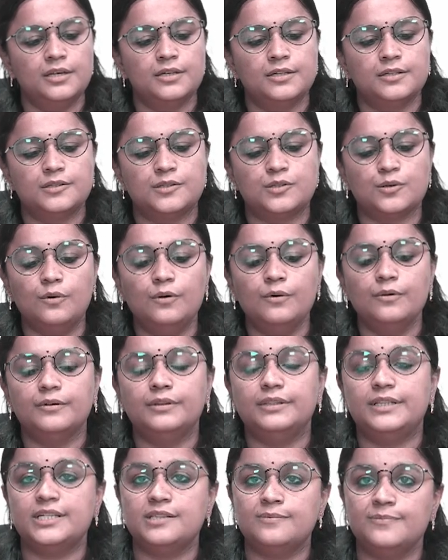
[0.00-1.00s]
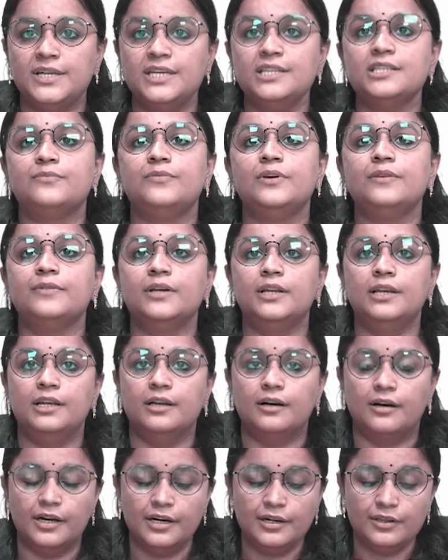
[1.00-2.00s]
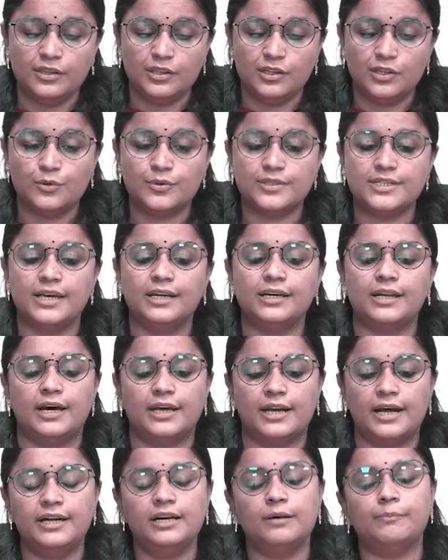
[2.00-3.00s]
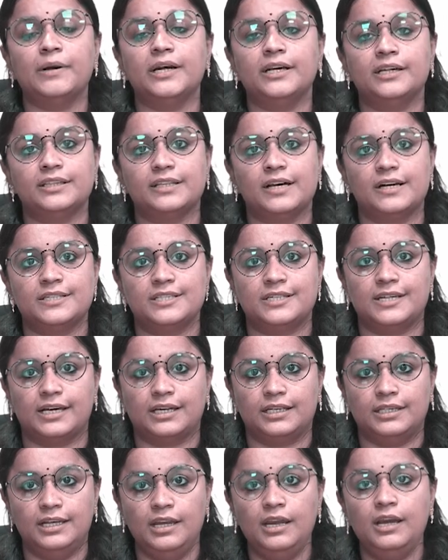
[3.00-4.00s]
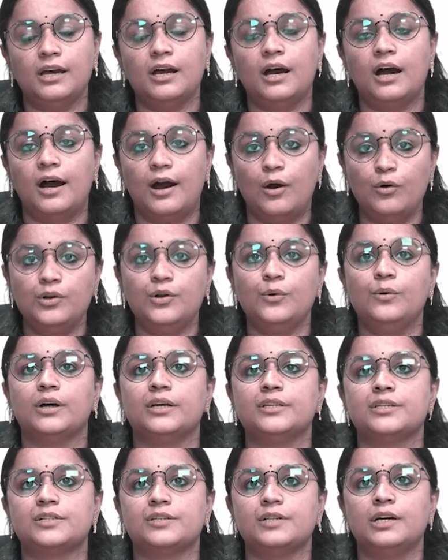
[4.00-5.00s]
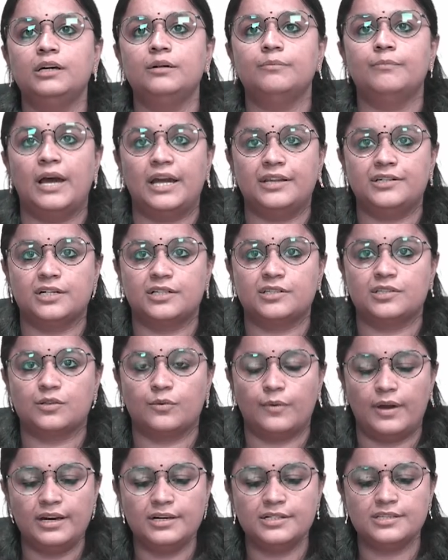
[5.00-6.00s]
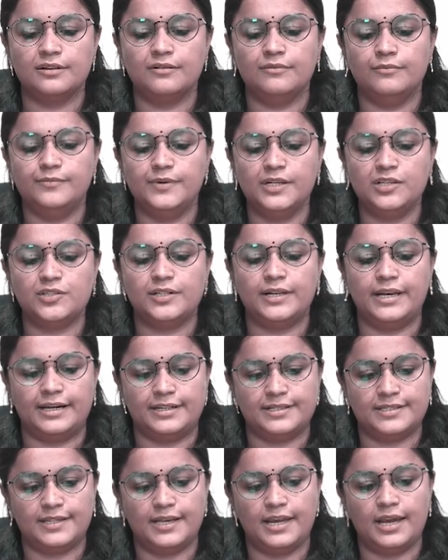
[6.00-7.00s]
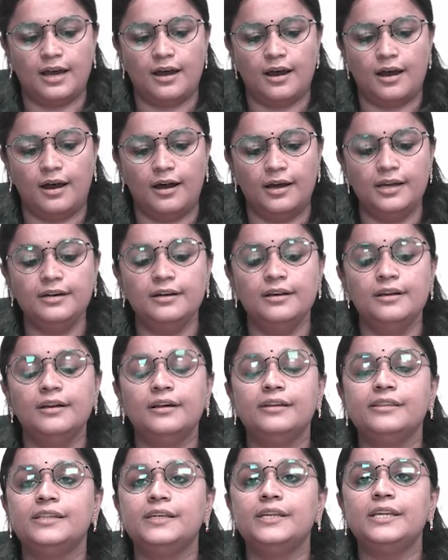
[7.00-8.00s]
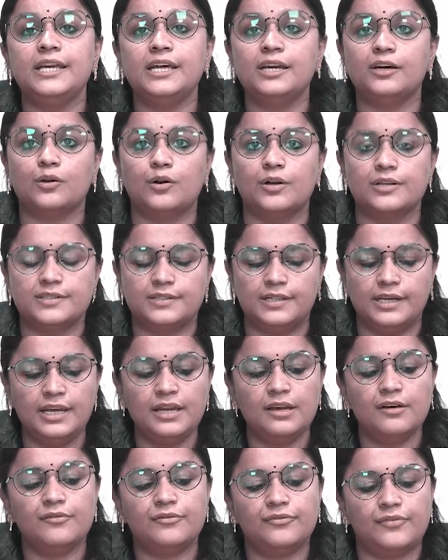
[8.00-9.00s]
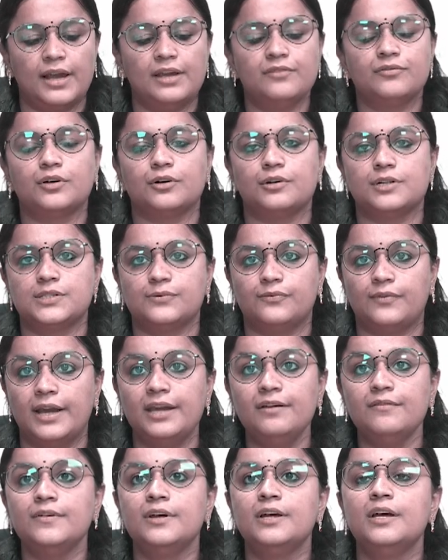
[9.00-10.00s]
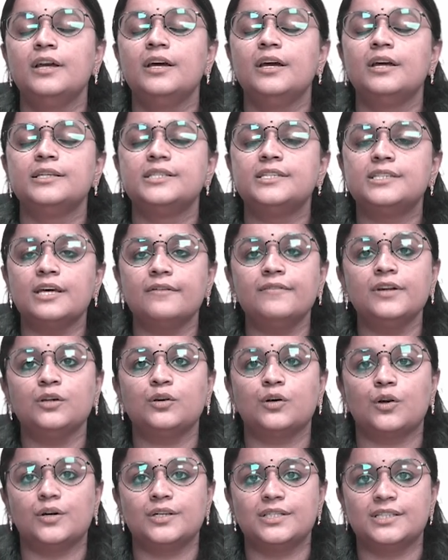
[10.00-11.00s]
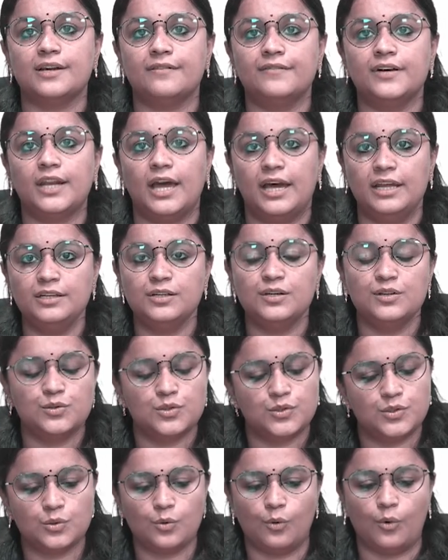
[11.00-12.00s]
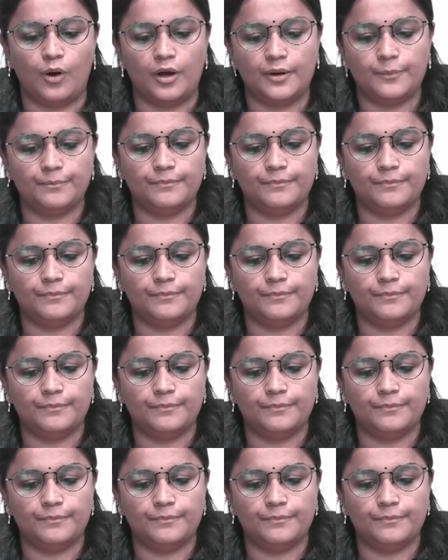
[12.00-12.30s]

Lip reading: So, this means we will learn using Narayana Pandita's technique how to construct magic squares which, let us say, are 3 cross 3, 5 cross 5, 7 cross 7 and so on.